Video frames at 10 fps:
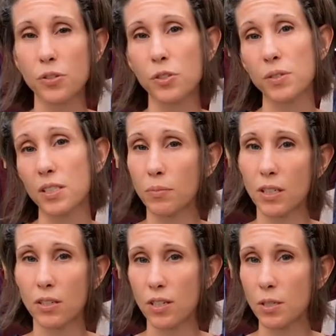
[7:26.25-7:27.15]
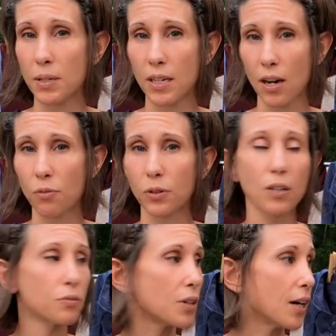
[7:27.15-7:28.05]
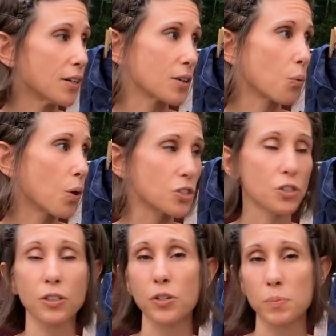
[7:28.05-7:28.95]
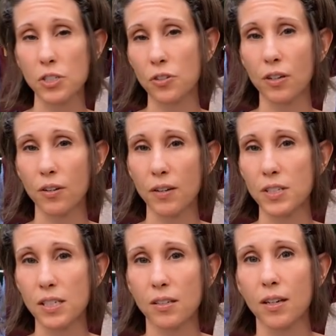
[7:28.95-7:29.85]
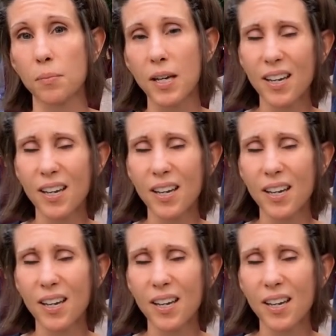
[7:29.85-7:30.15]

so it's something you need to be careful of. You gotta watch your clothes, make sure they don't have ticks on them.